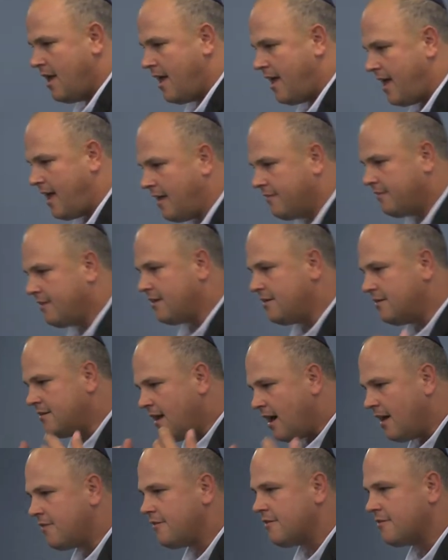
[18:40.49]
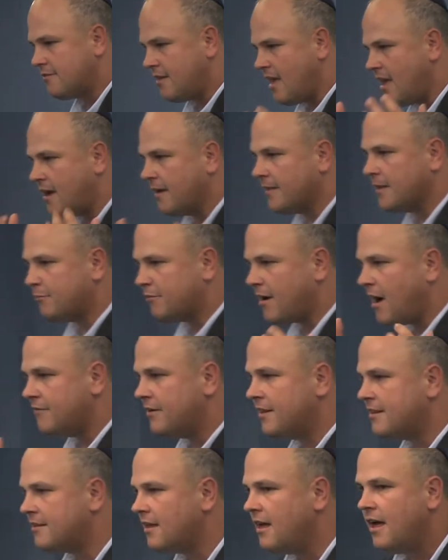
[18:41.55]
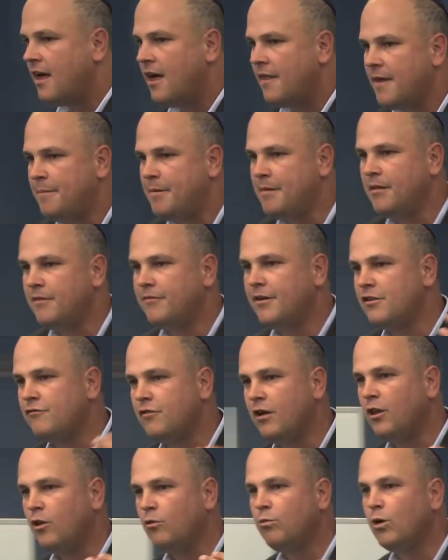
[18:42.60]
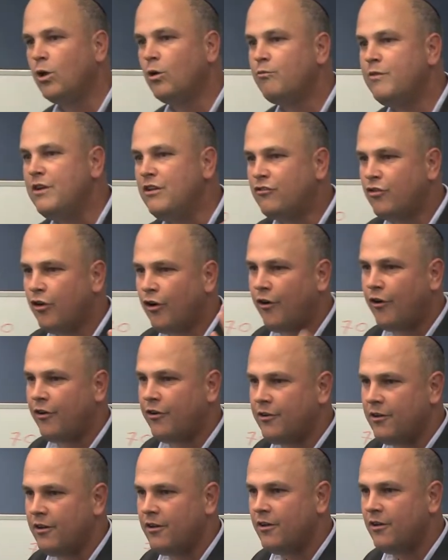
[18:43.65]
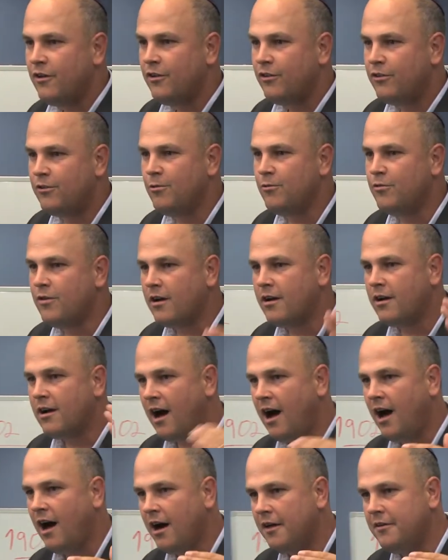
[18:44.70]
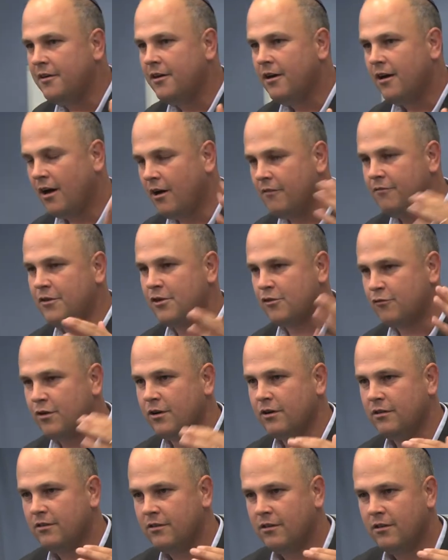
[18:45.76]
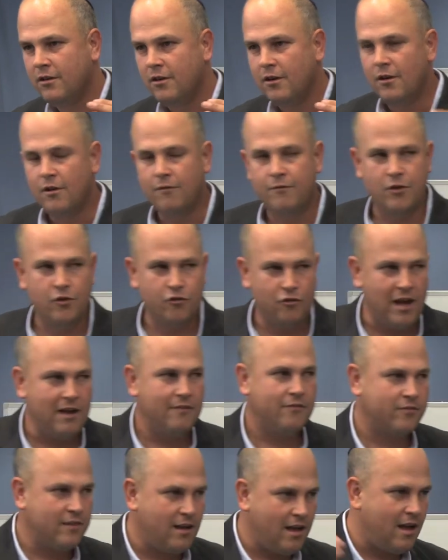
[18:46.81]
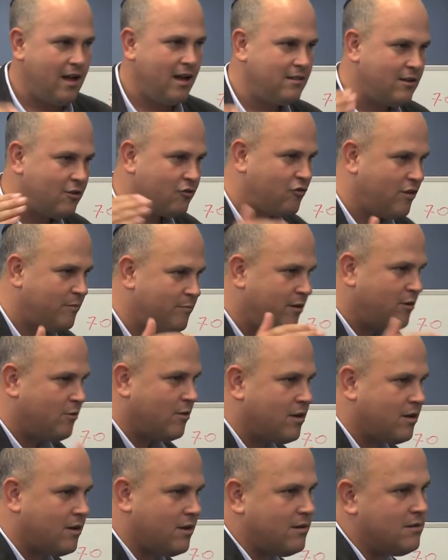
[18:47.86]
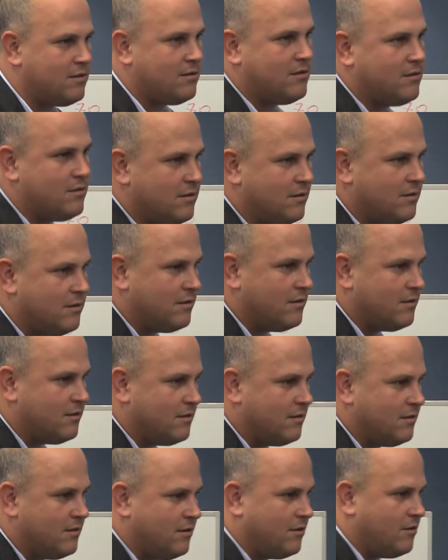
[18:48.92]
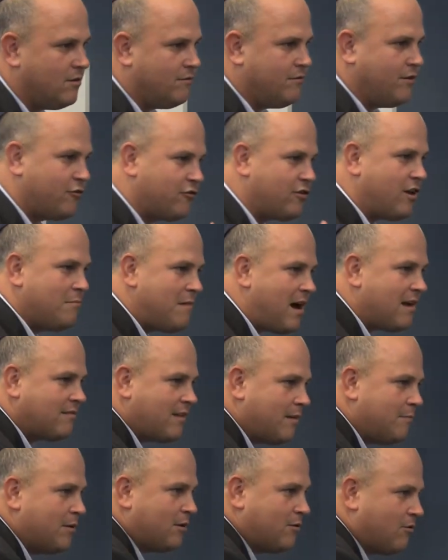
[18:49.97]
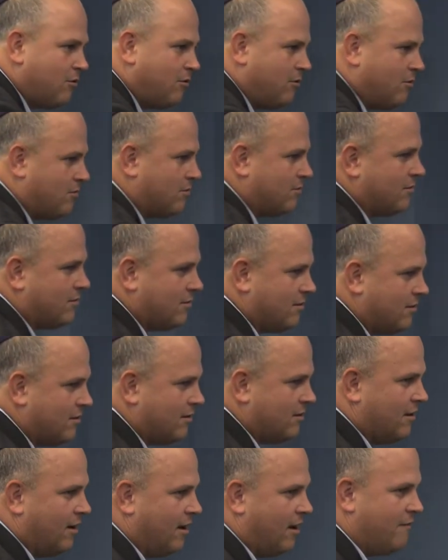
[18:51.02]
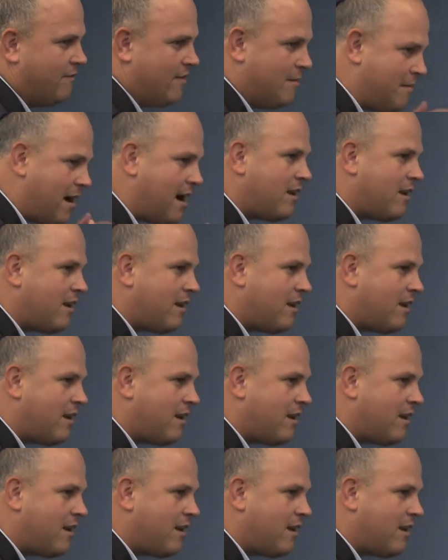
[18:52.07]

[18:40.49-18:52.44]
And another take on the prophets, the people of Israel will return to the God of Israel. Vishavta ad Hashem Elohecha. Vishamata bekolo. There's